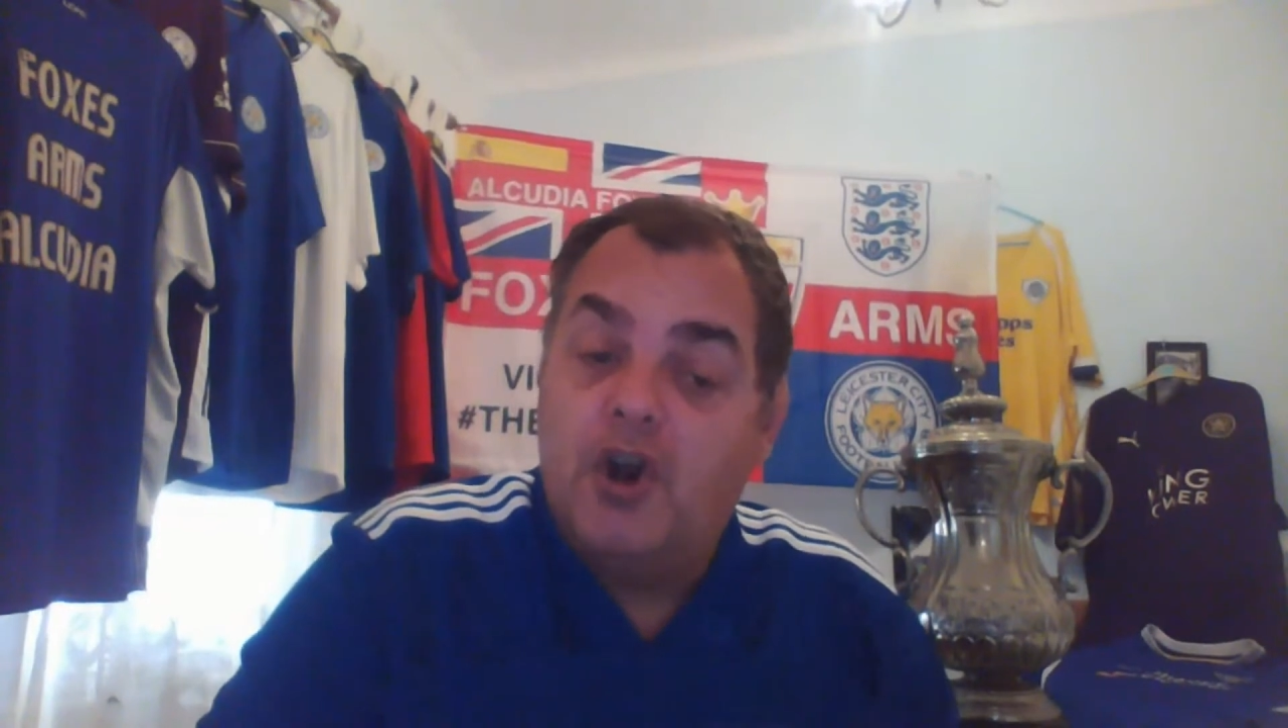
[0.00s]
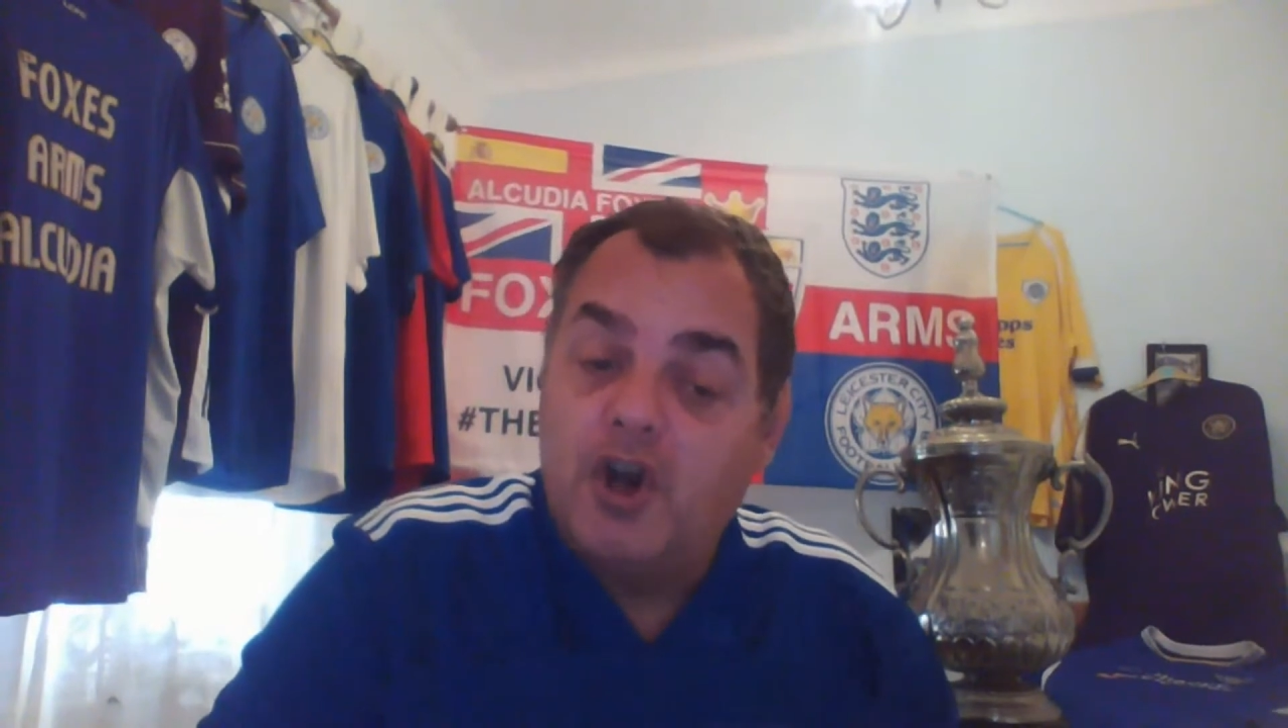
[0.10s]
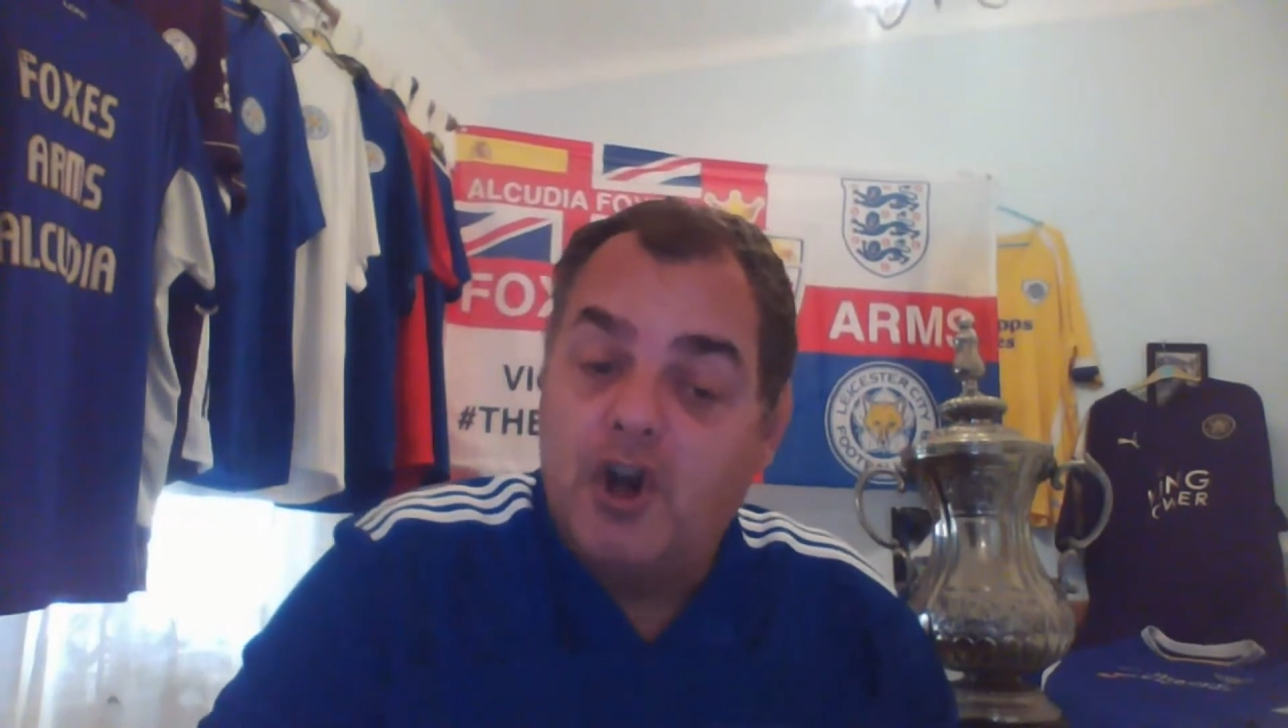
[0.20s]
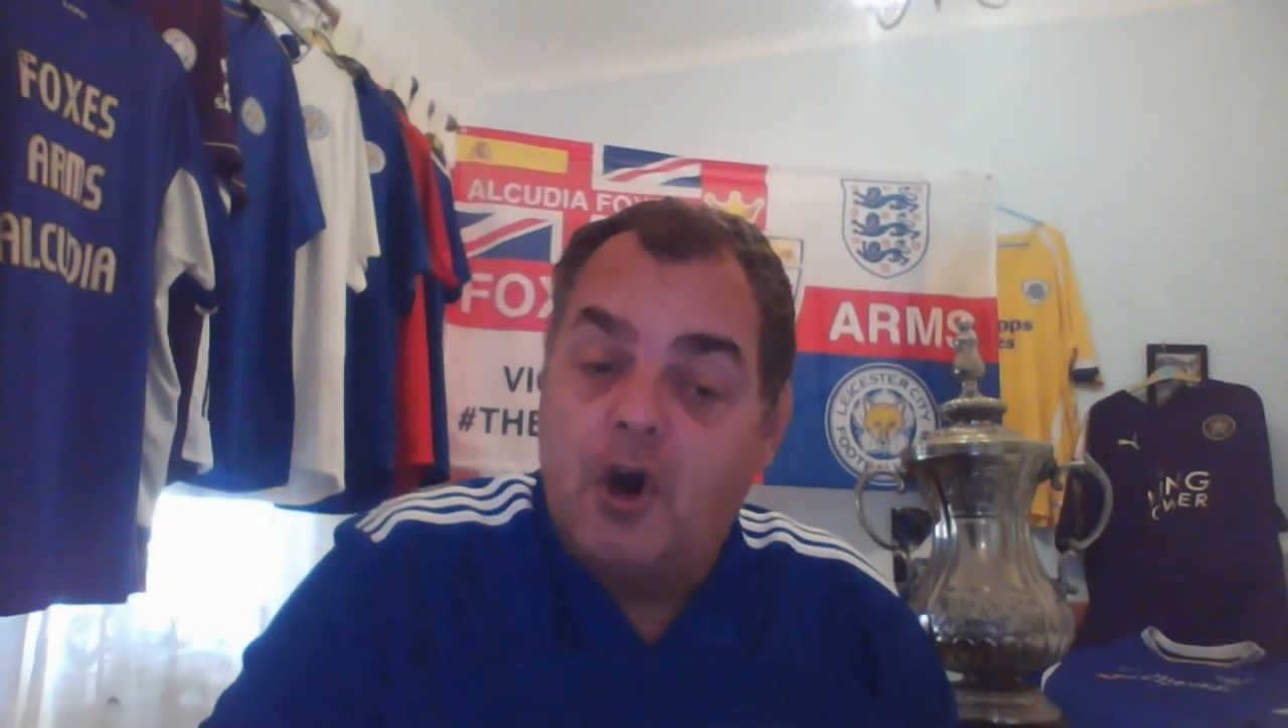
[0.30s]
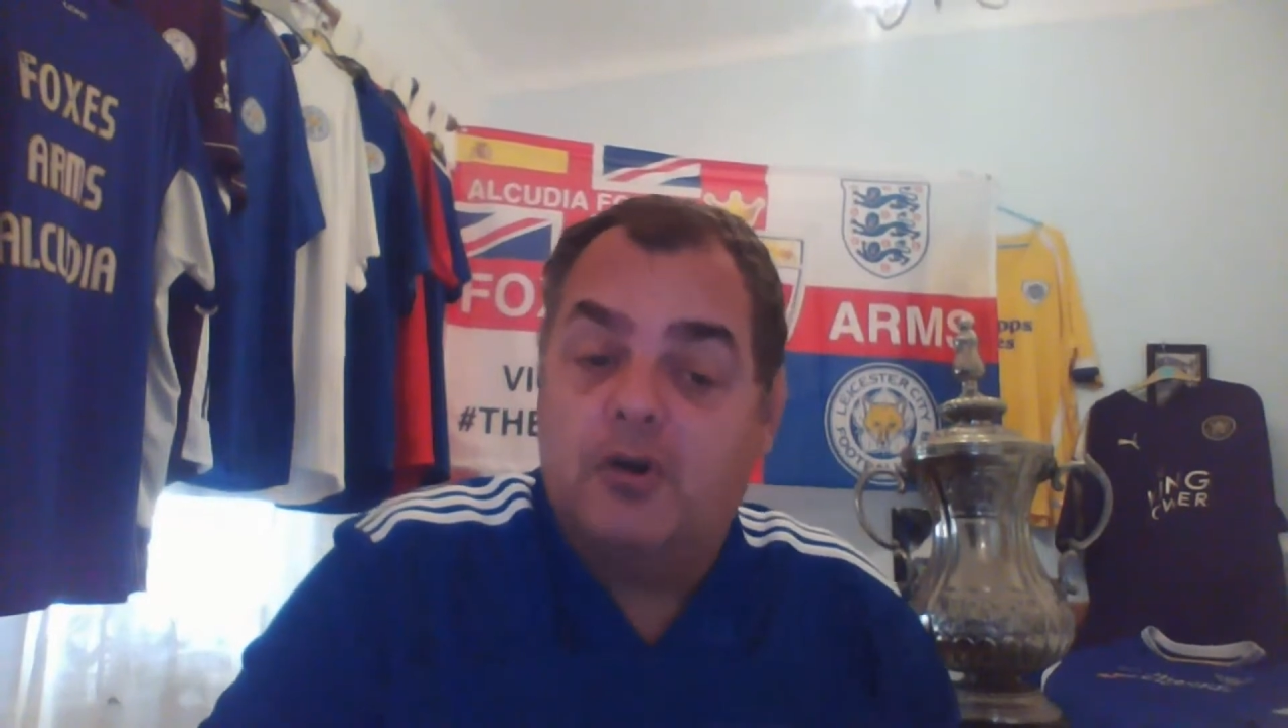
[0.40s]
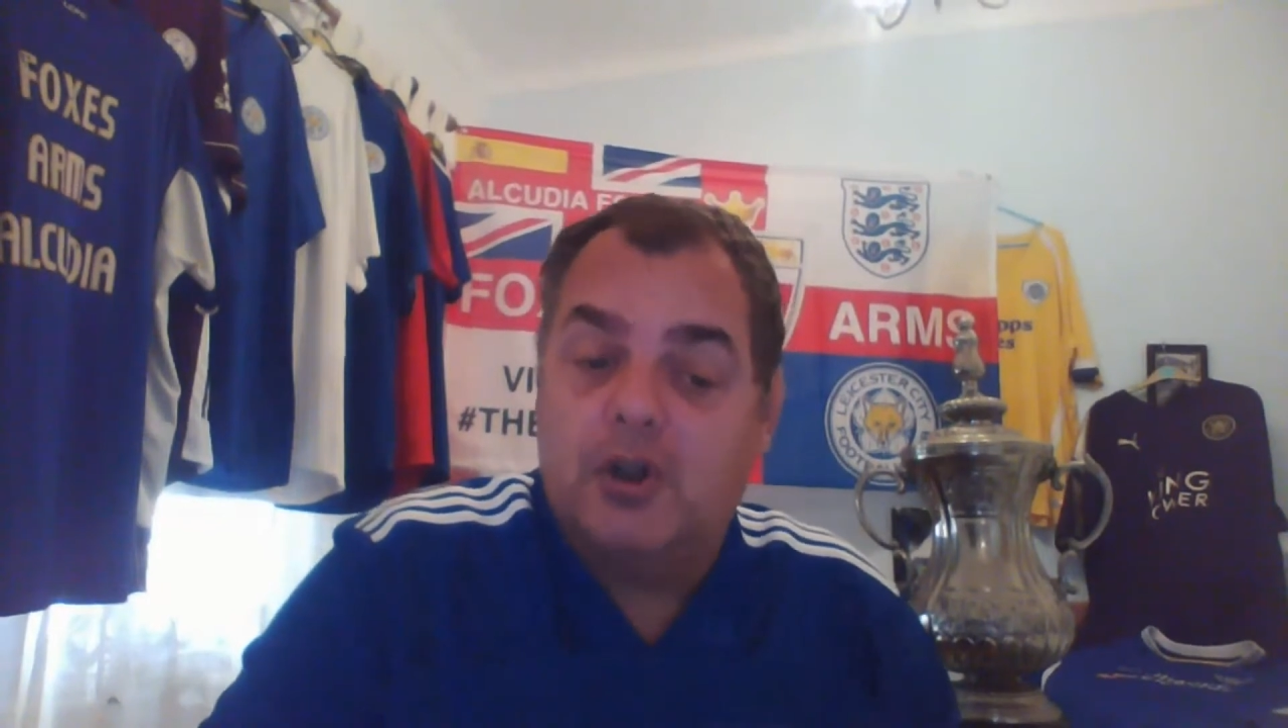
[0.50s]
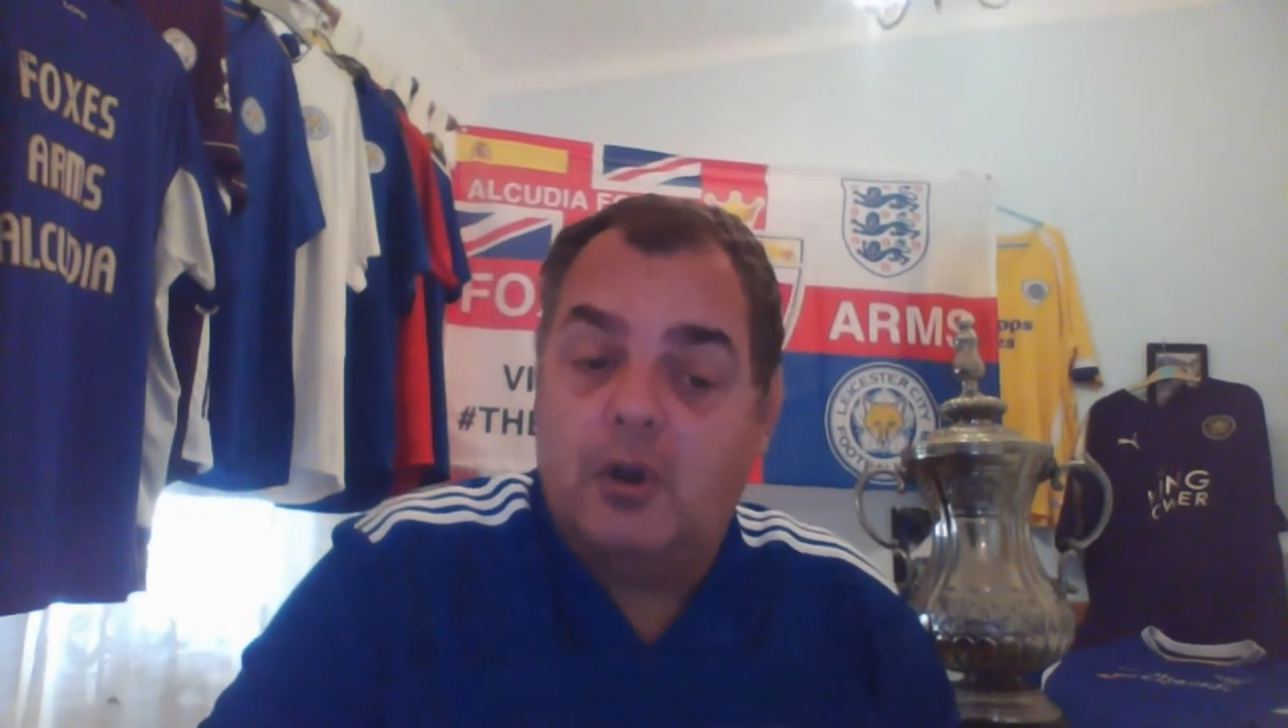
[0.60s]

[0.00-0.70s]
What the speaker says: not